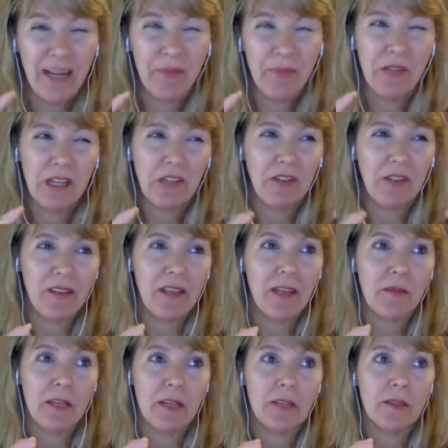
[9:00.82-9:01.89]
particularly think
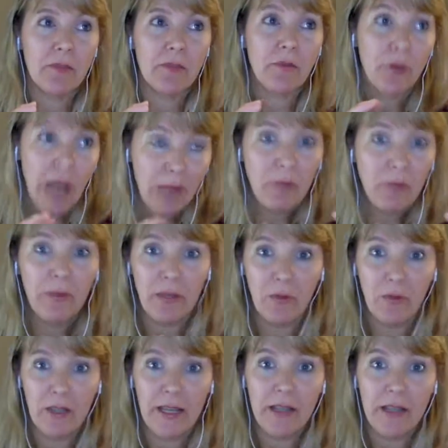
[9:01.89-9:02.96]
it, it's probably
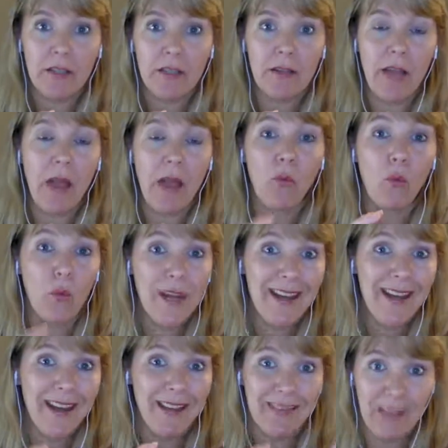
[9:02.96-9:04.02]
related to that
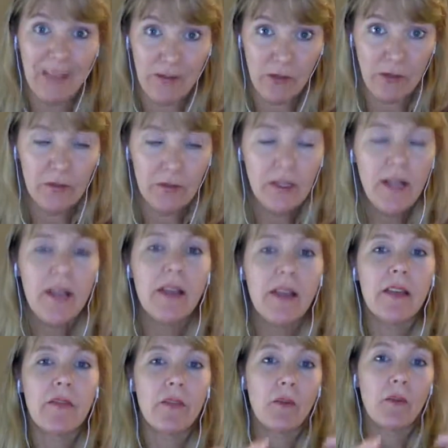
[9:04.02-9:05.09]
reading level.
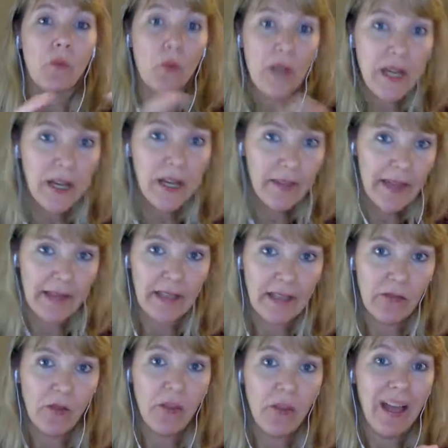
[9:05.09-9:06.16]
If you're reading at that
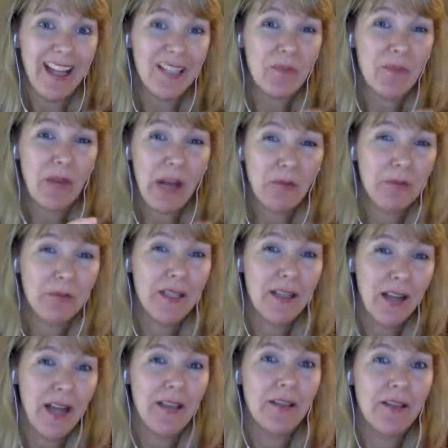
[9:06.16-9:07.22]
level, that's probably
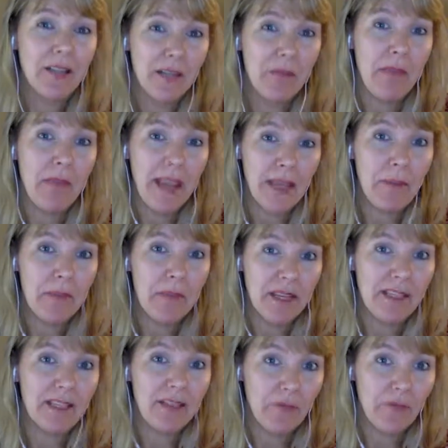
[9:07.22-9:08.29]
not going to make a
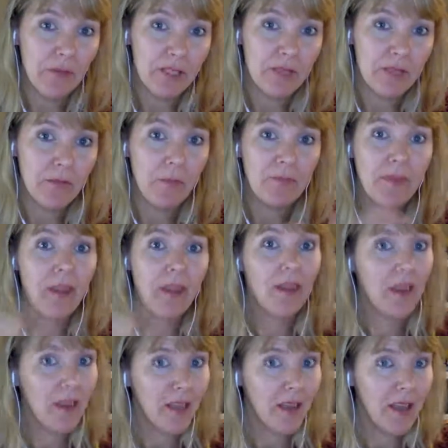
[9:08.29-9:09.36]
big difference.
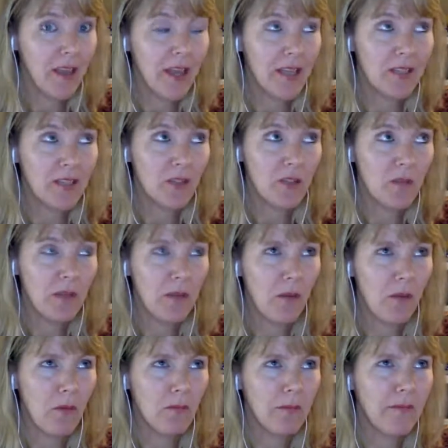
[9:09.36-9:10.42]
And so you may be
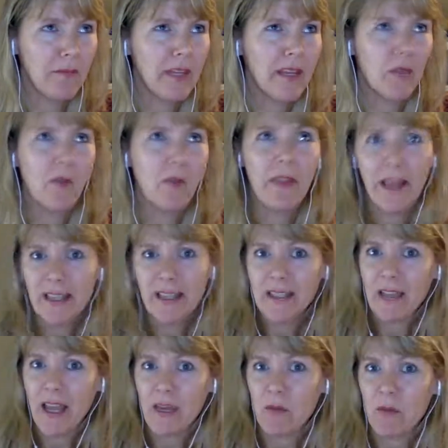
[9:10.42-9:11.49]
thinking, well, that's
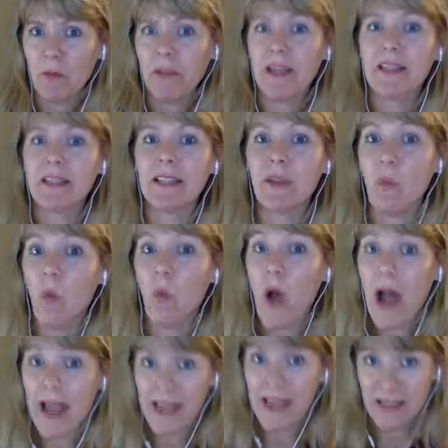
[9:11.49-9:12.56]
kind of perplexing.
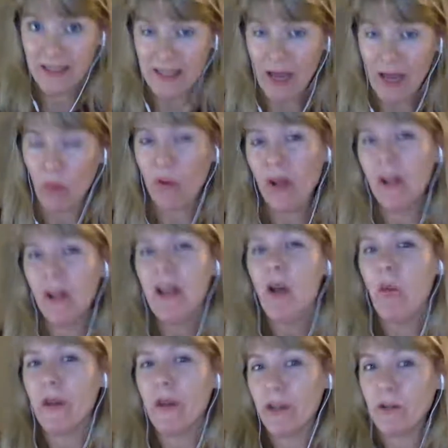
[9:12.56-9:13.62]
Why is that? Well,
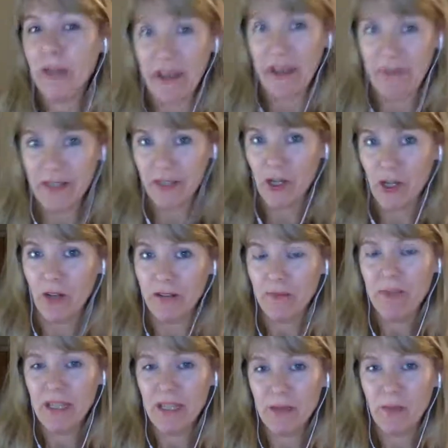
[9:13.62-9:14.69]
we don't have this all
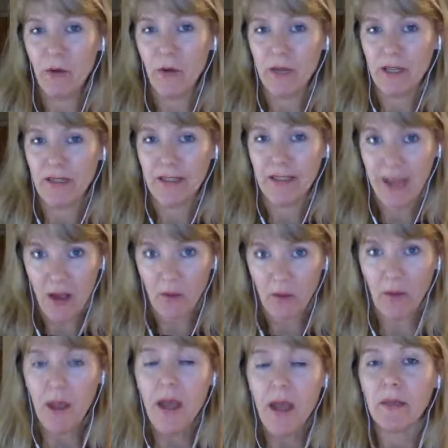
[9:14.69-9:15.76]
pinpointed down,
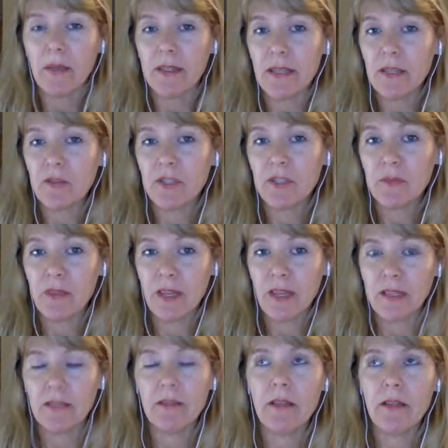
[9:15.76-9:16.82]
but these are some
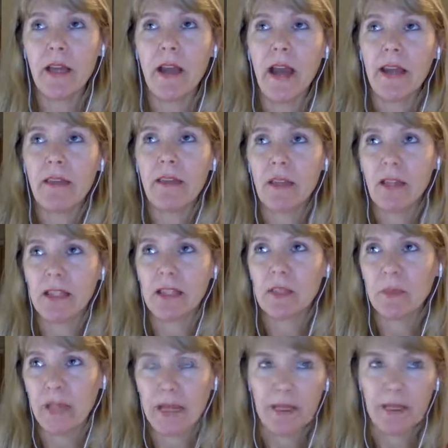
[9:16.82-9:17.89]
things that I think
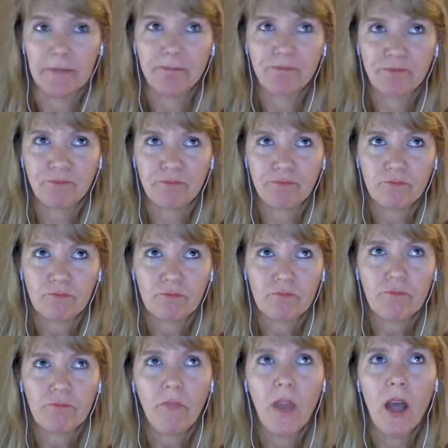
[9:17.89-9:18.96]
explain it.
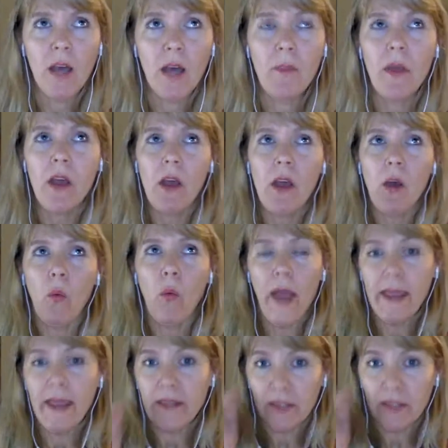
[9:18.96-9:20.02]
Um,
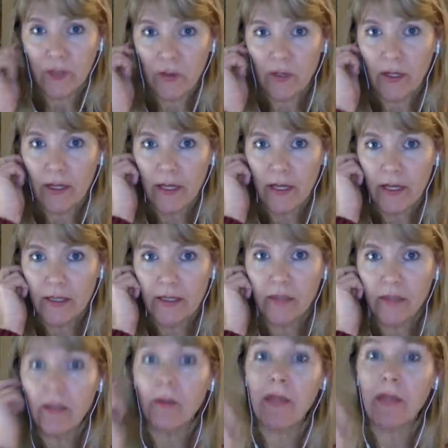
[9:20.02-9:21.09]
when the student is
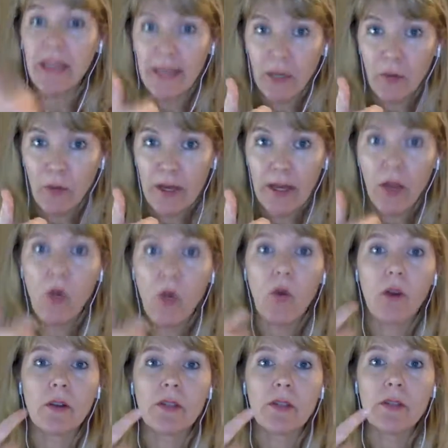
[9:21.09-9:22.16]
beginning reading
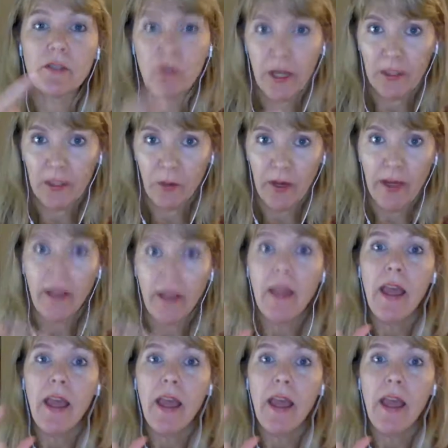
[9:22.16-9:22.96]
or struggling reading,